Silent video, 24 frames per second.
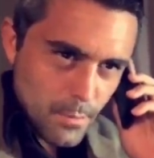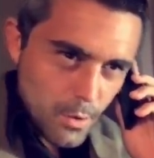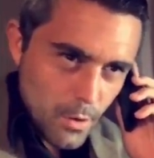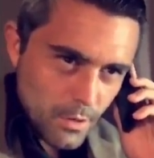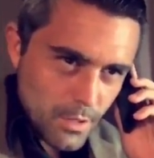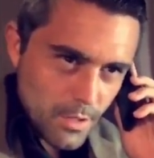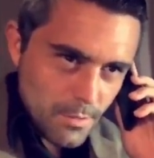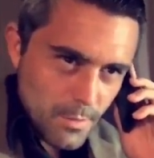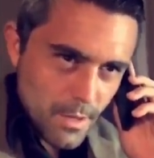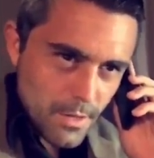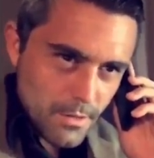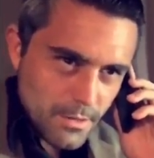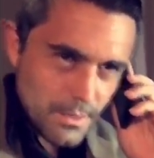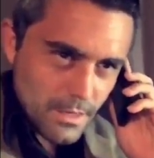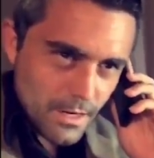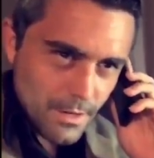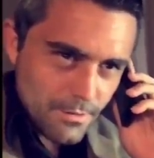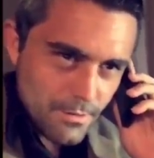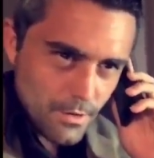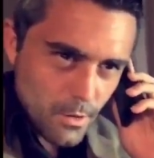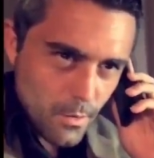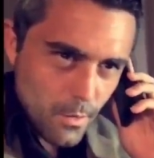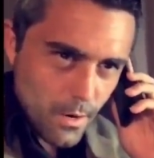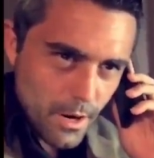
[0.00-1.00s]
Pokemon that
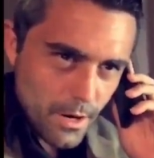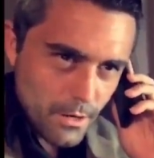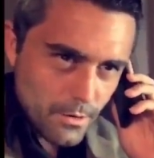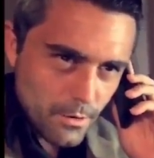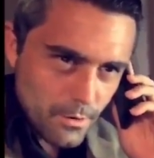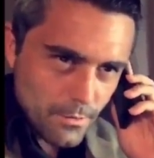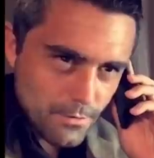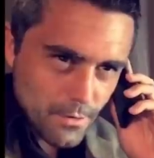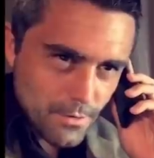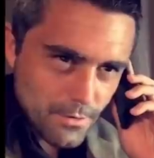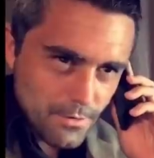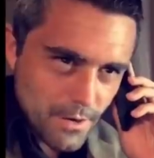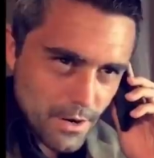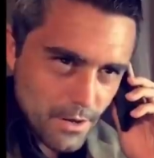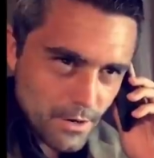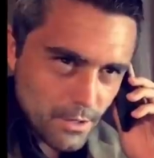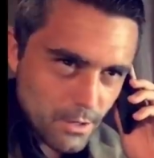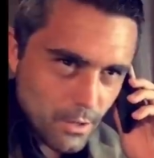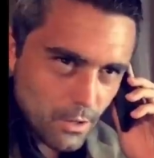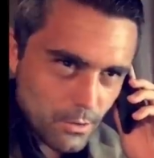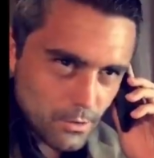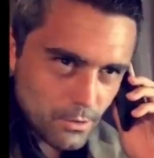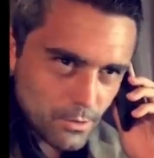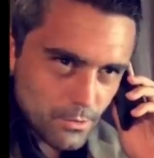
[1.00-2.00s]
I've acquired over a
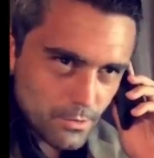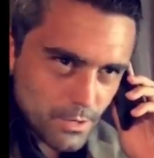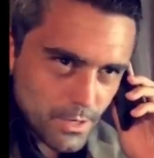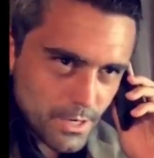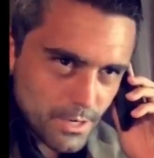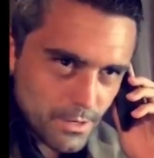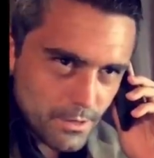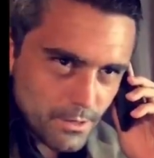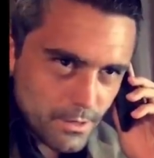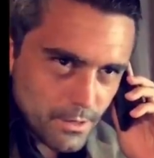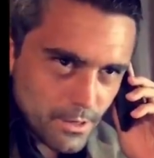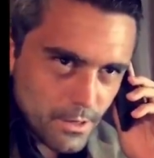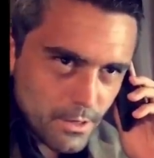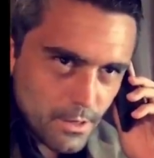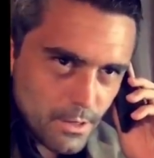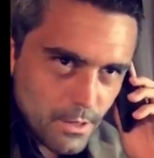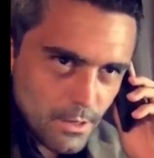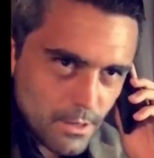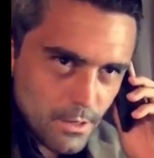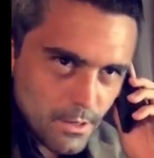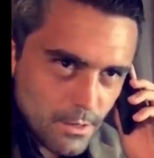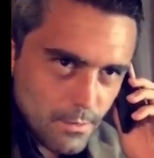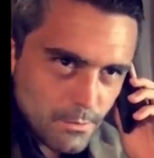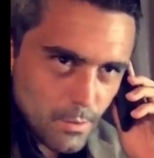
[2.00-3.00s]
very long career.
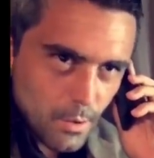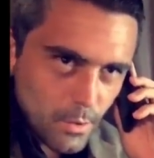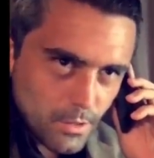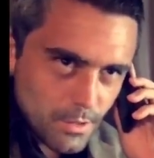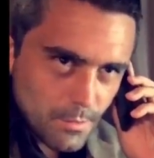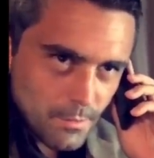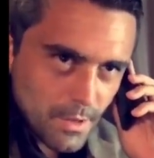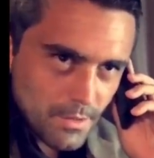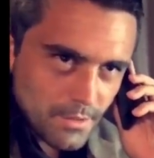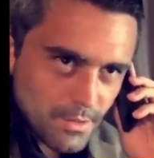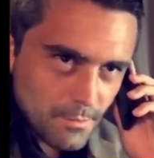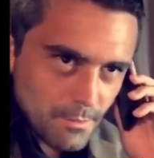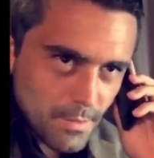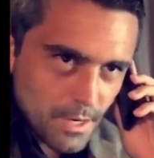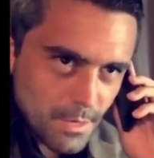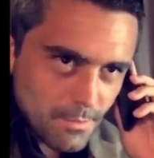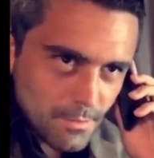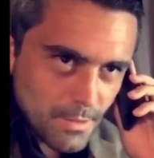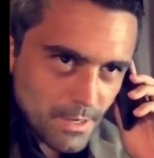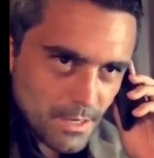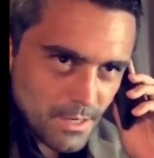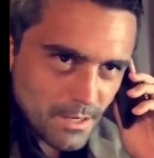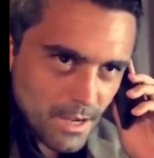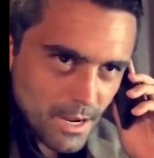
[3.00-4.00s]
Pokemon that
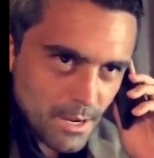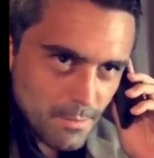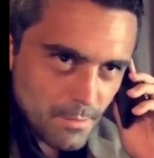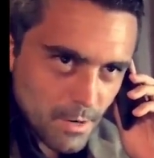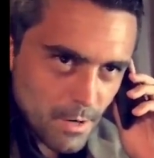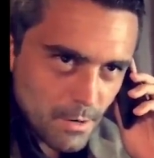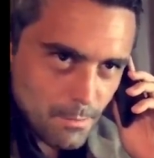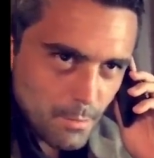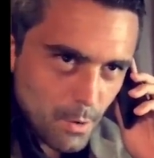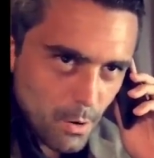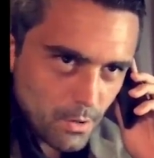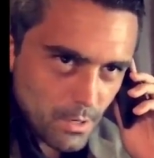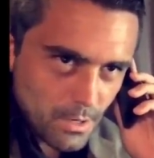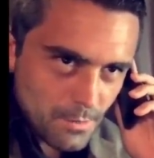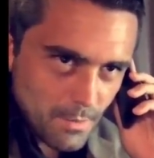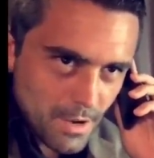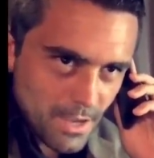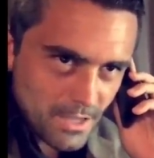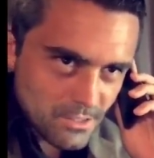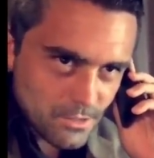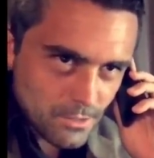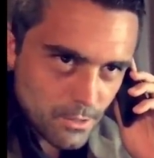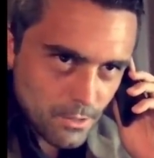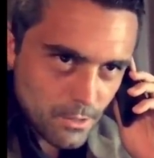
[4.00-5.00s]
make me a nightmare
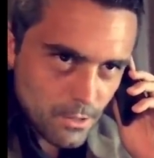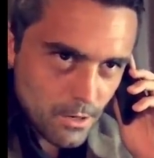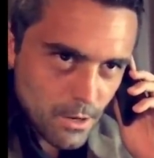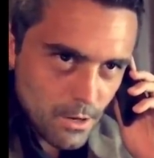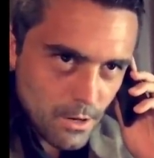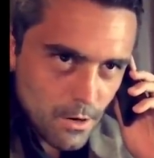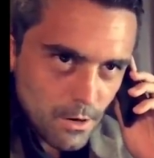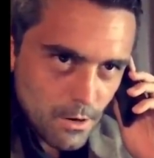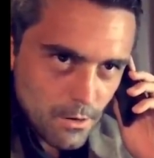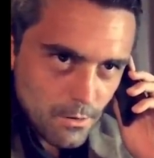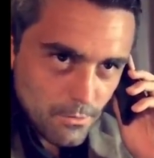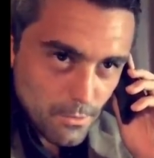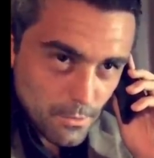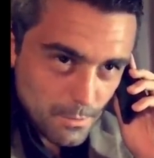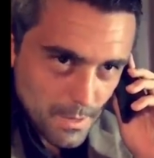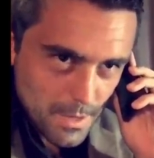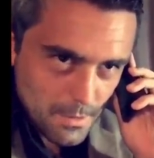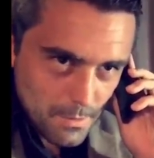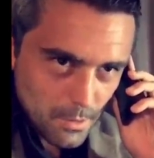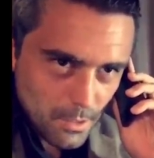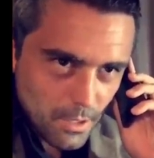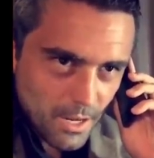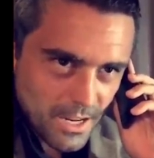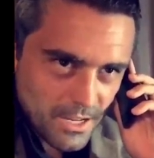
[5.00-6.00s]
Pokemaster for
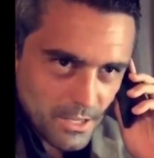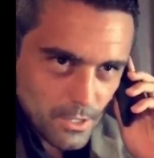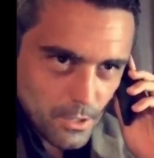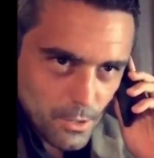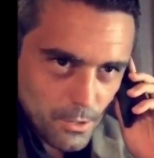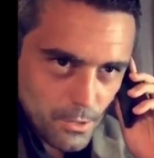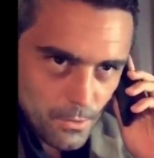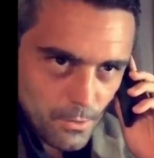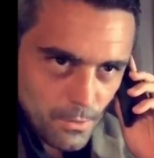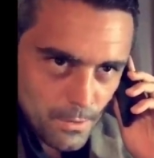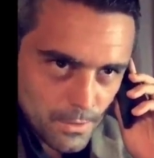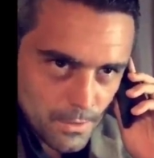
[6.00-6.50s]
people like you.